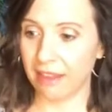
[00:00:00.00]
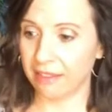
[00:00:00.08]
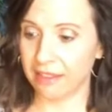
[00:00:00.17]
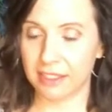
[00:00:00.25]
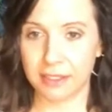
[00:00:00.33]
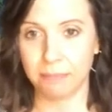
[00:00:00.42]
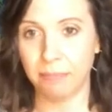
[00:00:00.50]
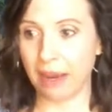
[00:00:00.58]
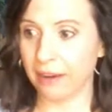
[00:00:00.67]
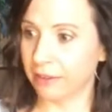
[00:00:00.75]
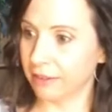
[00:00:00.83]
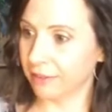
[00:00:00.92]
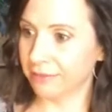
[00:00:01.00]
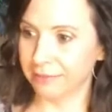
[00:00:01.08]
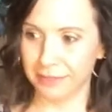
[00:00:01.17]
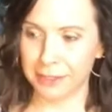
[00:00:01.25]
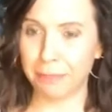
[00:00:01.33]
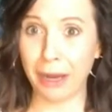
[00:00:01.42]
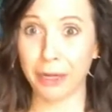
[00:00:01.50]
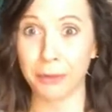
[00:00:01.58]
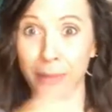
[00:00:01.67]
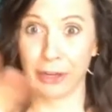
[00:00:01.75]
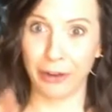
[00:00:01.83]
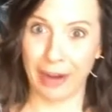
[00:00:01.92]
this
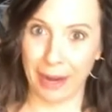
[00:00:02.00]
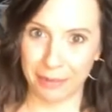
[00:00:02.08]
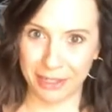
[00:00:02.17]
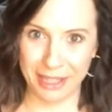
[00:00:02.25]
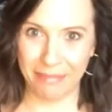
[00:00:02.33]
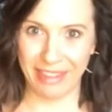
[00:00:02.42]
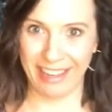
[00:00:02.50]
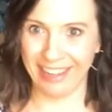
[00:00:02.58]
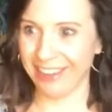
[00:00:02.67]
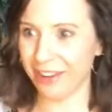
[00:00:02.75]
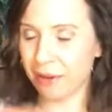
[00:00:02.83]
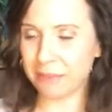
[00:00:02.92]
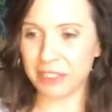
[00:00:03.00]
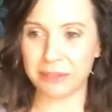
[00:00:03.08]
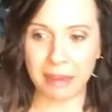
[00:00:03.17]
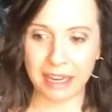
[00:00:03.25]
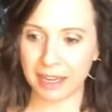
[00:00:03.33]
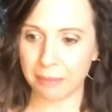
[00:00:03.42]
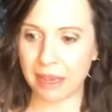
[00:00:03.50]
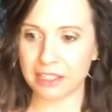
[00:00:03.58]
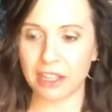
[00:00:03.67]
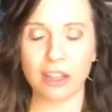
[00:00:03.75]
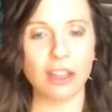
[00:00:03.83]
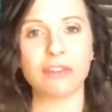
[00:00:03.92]
spider-mogram or something, I'm just making a
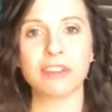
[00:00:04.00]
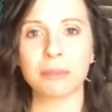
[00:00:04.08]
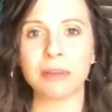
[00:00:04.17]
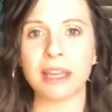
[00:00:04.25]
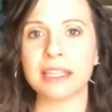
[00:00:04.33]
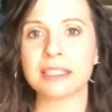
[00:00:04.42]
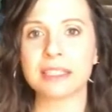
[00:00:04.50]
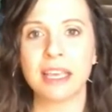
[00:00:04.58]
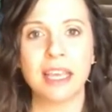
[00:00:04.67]
mess all over the place